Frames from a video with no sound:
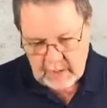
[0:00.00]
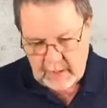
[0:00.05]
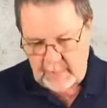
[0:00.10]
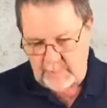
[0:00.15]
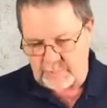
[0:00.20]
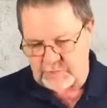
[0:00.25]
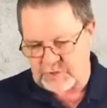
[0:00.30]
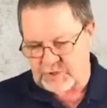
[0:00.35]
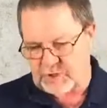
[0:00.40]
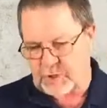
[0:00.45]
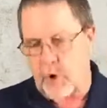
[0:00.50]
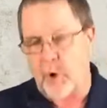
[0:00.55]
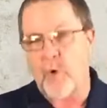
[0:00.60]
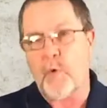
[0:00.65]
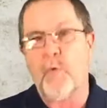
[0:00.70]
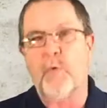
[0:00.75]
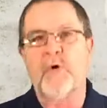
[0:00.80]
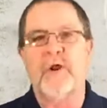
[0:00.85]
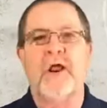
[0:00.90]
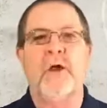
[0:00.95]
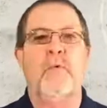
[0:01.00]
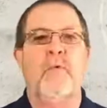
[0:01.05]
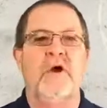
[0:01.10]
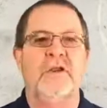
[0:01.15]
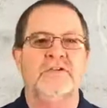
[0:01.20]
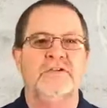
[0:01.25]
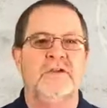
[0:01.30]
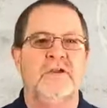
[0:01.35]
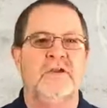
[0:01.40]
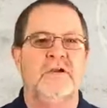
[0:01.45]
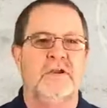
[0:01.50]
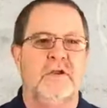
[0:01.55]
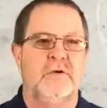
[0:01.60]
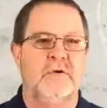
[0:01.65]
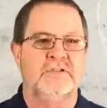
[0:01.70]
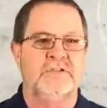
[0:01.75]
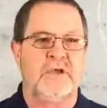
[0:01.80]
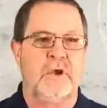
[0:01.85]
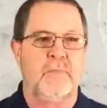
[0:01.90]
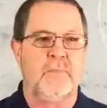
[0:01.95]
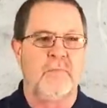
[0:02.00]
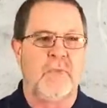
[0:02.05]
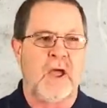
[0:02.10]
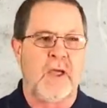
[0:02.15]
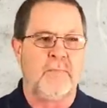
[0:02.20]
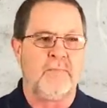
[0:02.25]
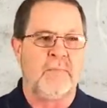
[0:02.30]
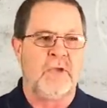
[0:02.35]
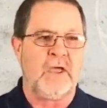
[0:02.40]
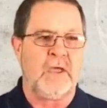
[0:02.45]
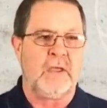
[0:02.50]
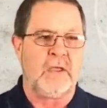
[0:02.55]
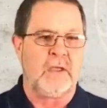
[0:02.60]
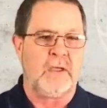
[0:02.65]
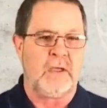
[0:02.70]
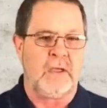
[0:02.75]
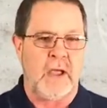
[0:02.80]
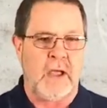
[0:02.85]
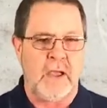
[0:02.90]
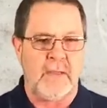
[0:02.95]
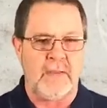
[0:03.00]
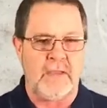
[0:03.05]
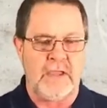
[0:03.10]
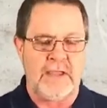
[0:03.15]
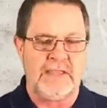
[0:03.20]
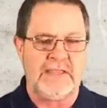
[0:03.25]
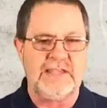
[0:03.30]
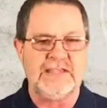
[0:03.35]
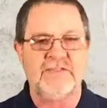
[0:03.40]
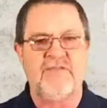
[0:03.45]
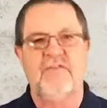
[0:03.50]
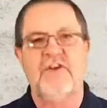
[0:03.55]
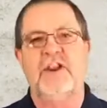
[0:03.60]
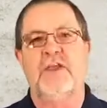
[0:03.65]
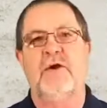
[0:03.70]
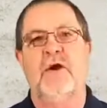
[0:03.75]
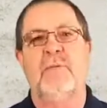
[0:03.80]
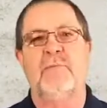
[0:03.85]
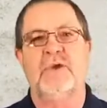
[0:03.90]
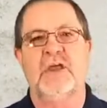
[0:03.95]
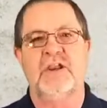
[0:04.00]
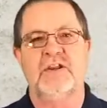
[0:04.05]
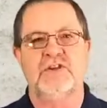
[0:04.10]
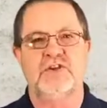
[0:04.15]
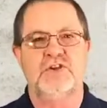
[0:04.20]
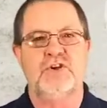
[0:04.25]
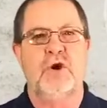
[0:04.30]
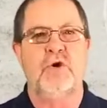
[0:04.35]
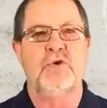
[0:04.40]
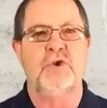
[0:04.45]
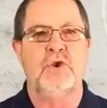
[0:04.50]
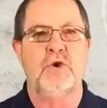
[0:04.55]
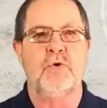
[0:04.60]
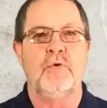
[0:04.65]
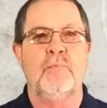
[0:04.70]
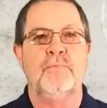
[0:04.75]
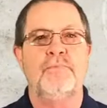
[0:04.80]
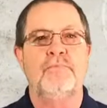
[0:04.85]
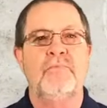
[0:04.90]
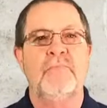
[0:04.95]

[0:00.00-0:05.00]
So what I want you to do is in this video I'm going to show you